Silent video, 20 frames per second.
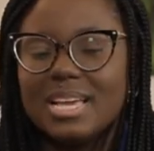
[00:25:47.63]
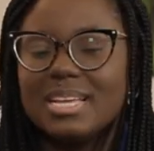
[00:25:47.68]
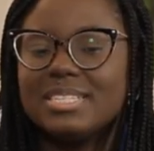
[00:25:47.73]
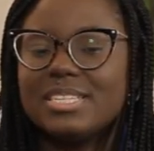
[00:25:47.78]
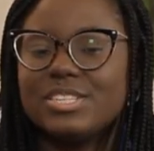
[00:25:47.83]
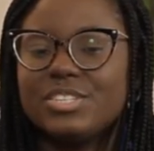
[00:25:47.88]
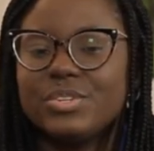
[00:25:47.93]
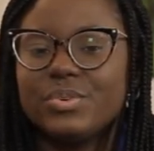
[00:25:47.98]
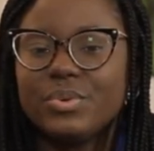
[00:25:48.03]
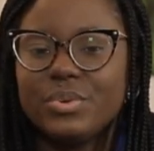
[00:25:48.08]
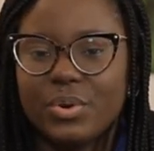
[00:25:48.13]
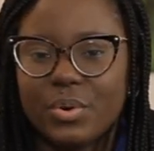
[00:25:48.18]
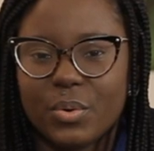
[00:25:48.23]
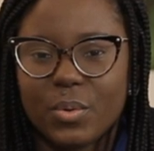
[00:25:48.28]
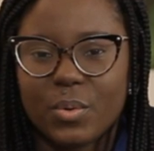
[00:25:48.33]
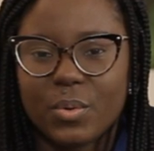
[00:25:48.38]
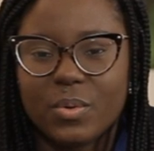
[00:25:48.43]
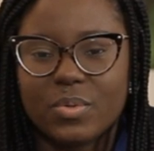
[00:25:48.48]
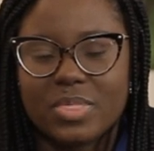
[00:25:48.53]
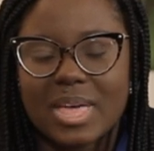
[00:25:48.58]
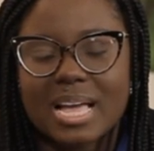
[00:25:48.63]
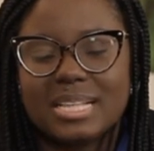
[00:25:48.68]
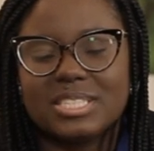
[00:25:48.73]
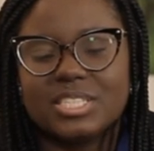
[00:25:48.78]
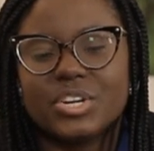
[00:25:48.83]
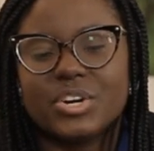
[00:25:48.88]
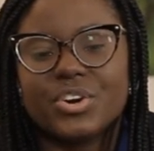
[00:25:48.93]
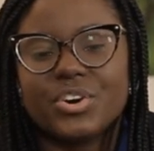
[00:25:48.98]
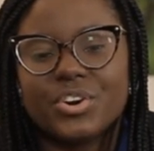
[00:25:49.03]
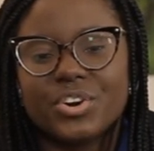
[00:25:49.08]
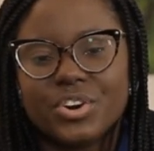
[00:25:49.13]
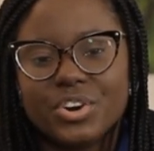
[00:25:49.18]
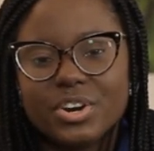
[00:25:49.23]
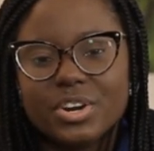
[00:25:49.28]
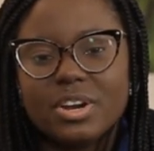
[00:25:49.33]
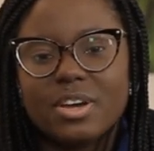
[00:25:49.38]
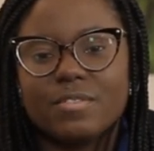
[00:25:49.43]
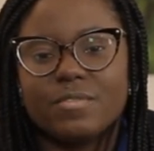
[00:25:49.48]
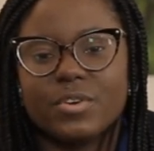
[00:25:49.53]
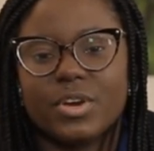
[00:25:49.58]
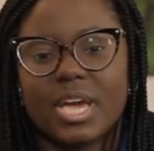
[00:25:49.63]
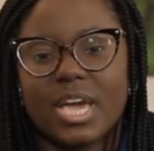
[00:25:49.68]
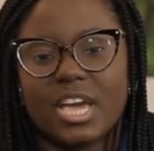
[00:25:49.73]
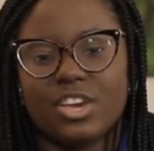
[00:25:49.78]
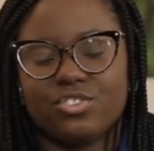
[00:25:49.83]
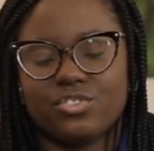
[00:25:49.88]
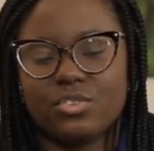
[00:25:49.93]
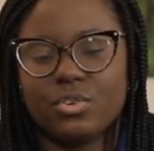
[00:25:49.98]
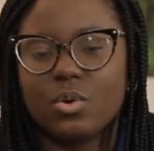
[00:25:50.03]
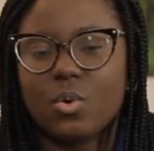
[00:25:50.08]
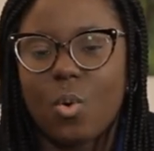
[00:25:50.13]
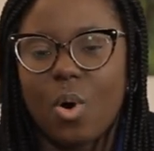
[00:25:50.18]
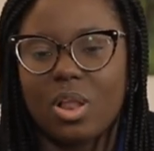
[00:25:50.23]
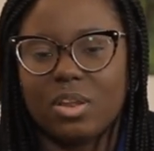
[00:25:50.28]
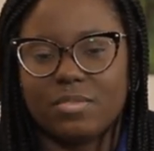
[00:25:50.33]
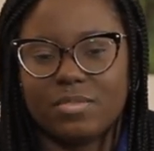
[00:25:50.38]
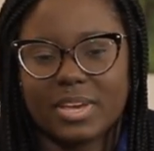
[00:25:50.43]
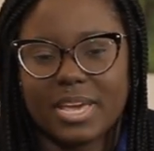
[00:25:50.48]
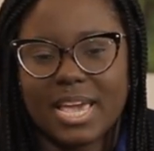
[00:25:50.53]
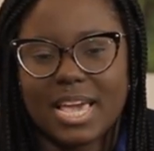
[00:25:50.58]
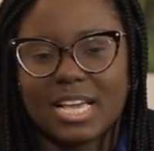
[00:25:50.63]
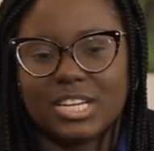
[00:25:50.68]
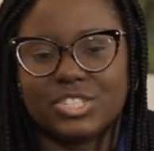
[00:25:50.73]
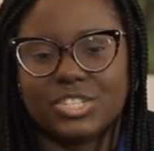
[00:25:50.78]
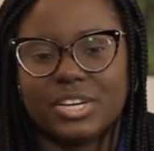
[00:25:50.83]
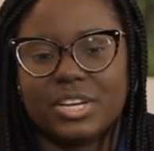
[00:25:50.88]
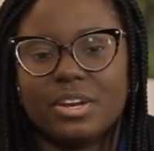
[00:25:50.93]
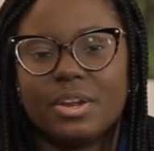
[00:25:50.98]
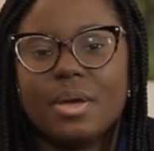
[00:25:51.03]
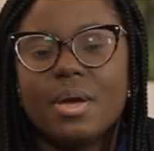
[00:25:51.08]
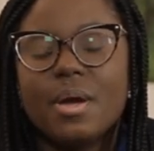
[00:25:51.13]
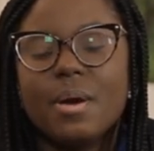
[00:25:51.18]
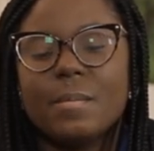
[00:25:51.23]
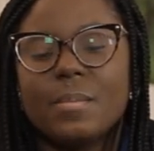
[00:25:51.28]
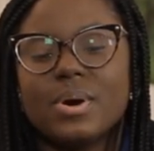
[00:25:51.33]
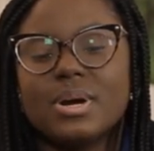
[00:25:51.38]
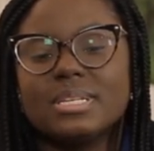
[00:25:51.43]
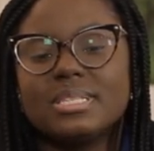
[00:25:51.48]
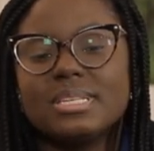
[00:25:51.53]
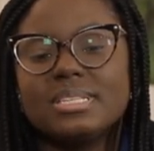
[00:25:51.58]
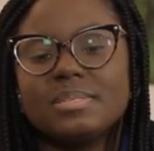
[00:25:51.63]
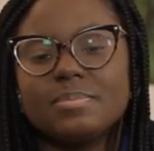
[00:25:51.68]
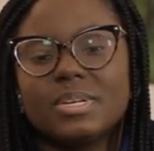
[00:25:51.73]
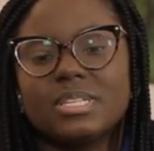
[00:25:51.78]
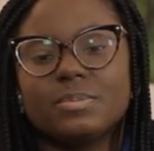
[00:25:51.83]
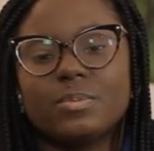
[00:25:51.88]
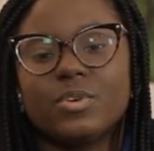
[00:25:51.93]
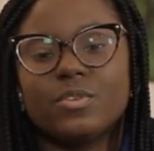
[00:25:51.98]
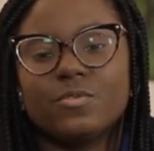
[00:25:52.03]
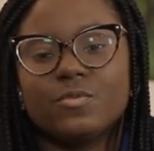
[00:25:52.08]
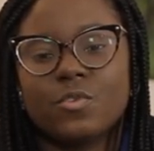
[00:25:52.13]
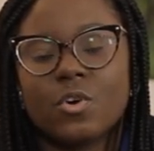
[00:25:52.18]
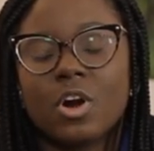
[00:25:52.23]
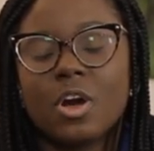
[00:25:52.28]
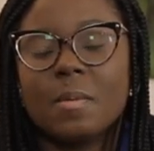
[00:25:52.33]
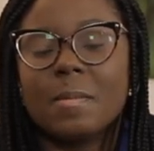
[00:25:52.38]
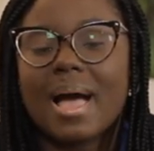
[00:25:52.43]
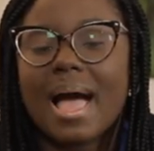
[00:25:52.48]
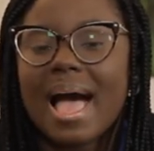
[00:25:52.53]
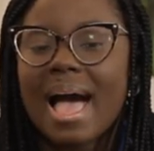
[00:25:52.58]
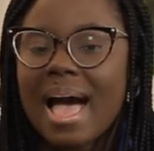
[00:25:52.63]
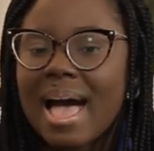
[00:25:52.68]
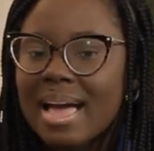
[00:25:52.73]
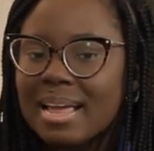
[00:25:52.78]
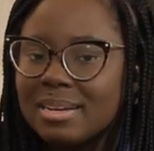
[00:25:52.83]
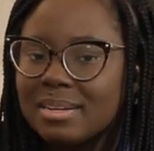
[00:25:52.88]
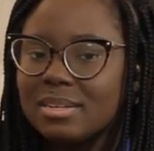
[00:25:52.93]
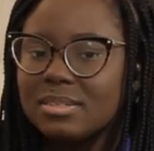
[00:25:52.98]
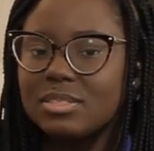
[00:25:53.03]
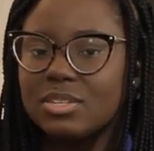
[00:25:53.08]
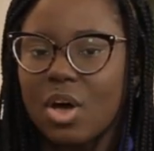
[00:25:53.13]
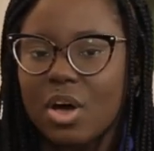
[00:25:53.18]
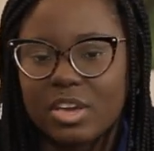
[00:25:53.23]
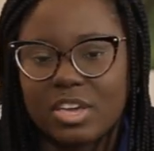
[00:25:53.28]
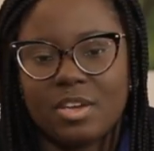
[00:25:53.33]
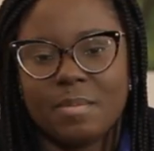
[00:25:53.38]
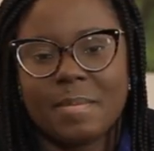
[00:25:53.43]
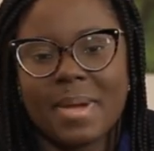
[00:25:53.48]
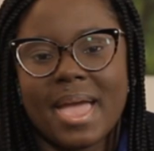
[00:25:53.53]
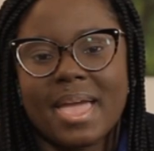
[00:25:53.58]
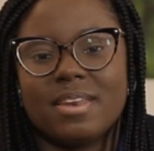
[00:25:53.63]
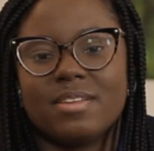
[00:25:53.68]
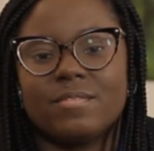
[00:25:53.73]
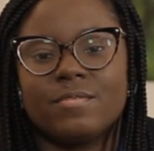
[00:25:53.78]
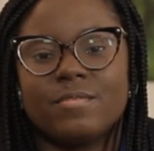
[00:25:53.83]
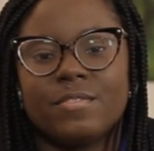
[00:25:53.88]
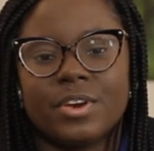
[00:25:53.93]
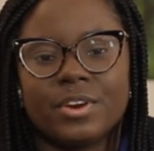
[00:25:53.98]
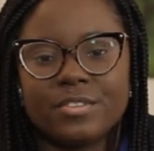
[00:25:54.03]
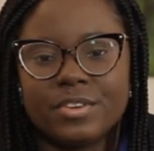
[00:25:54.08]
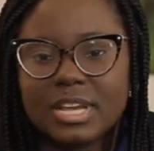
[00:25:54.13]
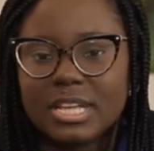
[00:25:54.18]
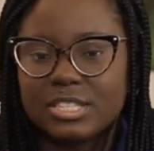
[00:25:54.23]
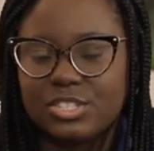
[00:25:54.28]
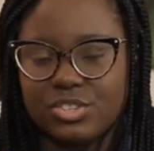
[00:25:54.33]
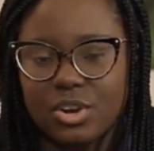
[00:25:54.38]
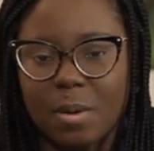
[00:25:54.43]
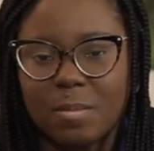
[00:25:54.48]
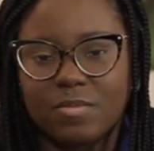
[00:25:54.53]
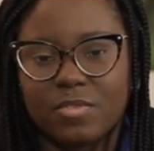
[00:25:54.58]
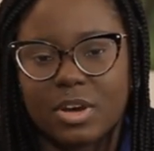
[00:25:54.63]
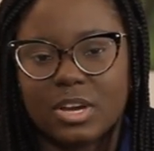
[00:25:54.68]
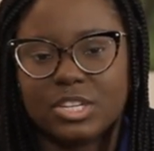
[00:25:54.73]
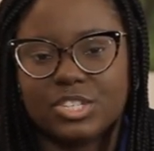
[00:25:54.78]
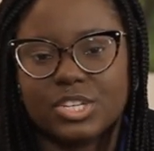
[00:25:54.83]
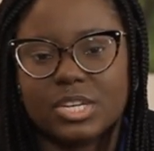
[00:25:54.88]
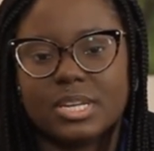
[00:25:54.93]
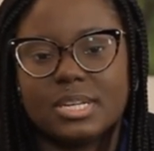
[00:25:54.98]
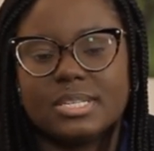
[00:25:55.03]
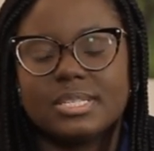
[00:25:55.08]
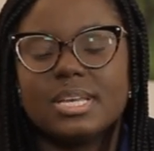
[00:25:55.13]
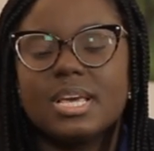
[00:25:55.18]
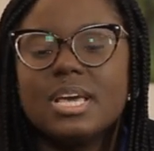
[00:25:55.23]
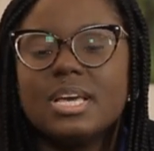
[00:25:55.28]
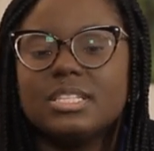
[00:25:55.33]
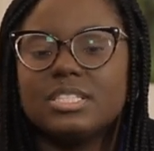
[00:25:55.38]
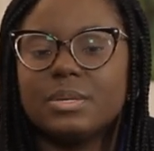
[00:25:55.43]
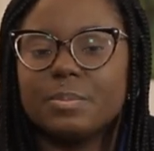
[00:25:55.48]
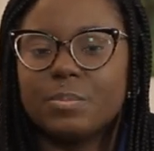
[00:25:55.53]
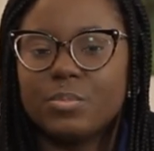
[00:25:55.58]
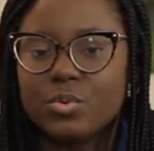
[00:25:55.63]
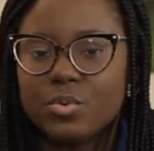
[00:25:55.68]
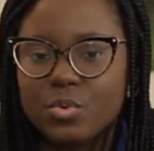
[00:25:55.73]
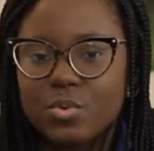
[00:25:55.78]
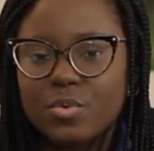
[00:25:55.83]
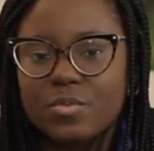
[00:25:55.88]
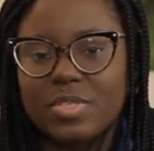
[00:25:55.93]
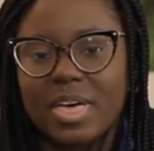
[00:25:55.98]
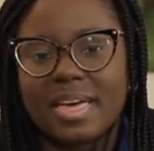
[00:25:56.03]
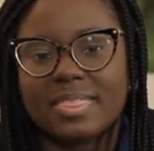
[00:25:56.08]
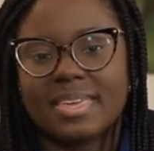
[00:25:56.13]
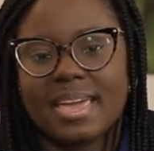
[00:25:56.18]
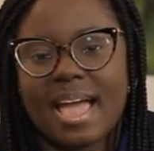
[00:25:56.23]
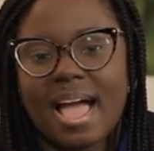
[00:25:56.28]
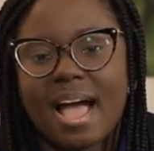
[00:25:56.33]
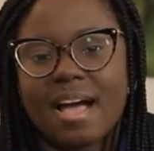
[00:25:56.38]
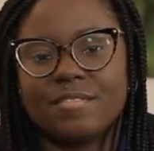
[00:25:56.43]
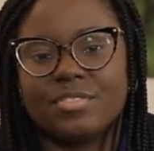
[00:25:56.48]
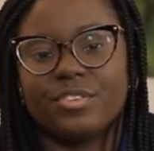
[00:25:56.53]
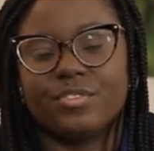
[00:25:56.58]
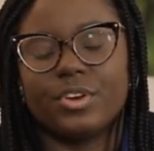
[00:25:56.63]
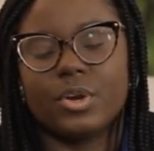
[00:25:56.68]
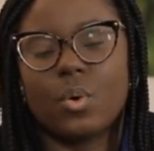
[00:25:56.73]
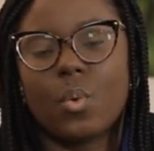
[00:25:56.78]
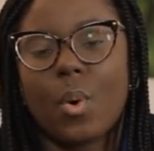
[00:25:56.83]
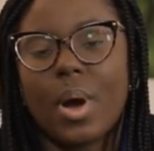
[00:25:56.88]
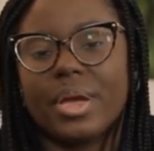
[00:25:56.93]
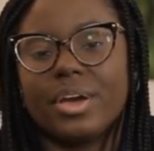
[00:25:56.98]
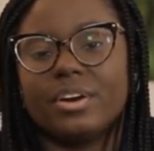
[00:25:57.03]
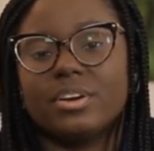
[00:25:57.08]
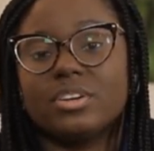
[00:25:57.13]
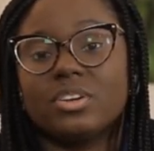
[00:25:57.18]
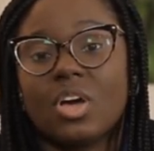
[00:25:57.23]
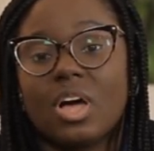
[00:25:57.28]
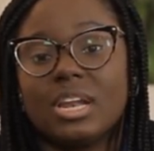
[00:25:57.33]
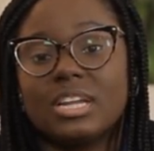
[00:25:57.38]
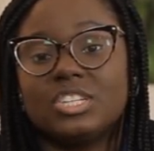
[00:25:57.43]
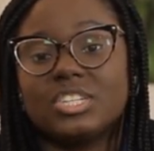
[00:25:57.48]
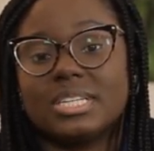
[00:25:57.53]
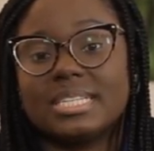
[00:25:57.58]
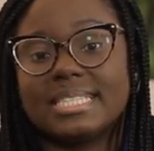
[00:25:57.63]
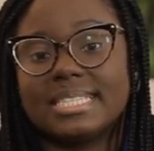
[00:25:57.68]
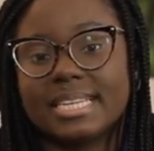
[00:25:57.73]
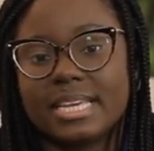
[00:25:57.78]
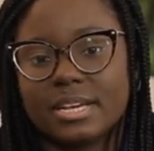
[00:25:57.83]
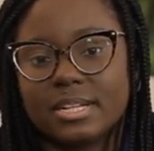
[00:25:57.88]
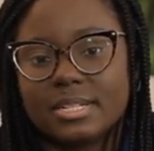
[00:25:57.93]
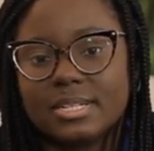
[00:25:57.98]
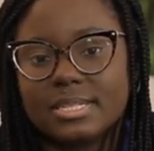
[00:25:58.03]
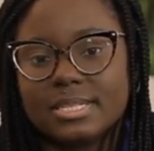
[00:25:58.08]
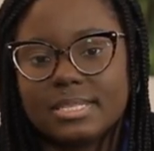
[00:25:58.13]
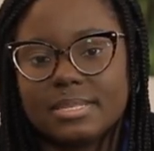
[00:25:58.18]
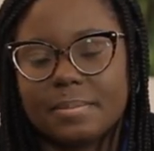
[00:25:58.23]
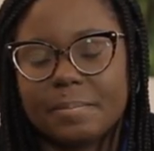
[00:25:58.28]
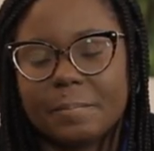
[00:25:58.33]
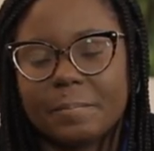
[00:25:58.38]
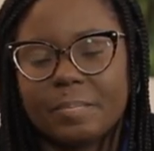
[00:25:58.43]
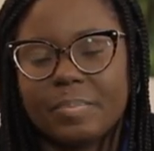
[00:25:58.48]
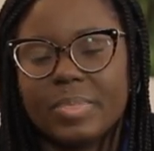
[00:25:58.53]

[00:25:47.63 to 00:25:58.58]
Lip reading: Did you know that to earn a vocational qualification, persons must perform and document various job functions to prove that they have the required knowledge and skills?